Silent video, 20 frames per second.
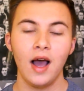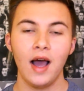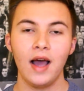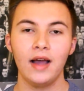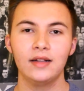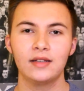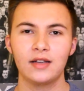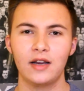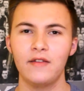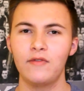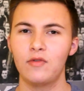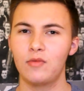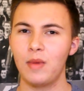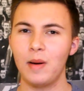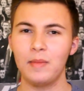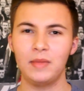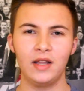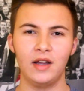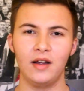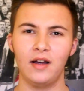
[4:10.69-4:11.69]
and I even
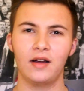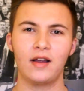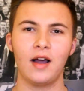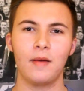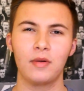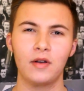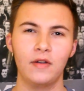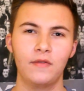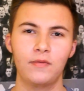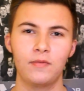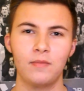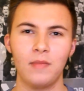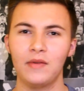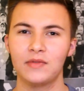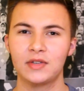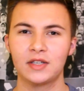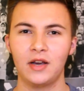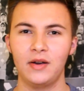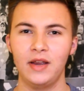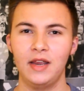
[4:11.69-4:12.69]
remember that a couple of
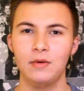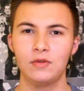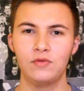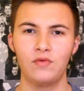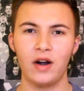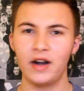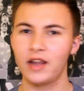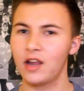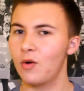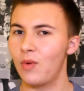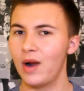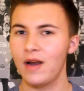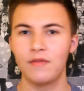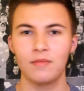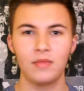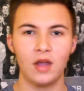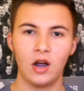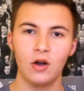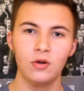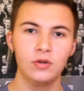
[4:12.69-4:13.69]
months ago he was running away
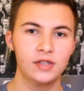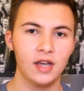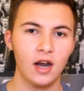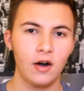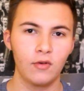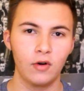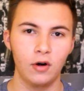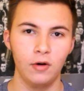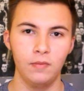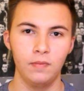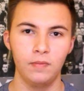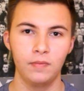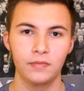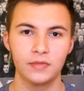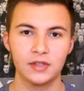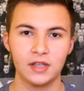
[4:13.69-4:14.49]
from the hotel room.